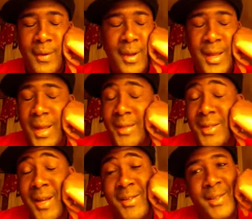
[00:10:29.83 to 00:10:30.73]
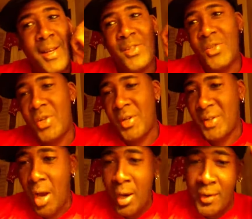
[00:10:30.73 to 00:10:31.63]
It's
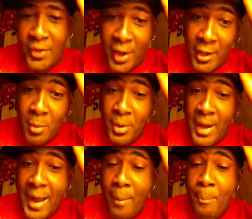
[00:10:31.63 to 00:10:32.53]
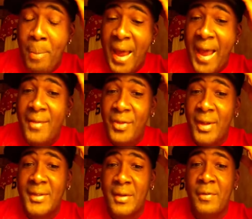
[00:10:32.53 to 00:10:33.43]
just unthinkable how bad
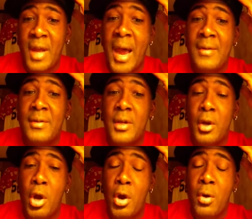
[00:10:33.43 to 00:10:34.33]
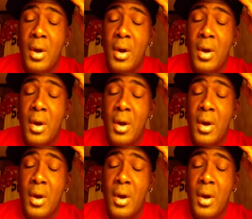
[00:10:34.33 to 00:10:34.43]
things have gotten, you know?